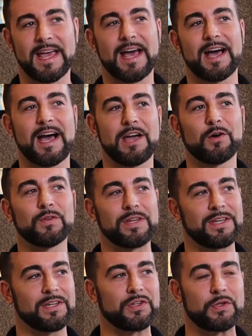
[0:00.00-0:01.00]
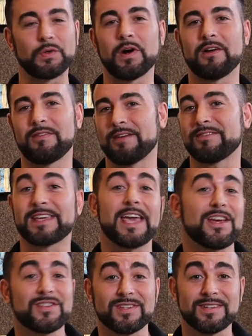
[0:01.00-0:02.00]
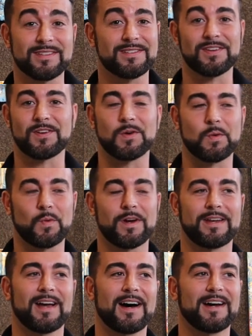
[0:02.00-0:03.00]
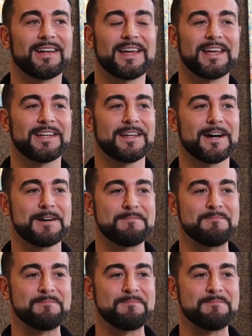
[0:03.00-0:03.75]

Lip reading: that I only knew of on vacations or whatnot, and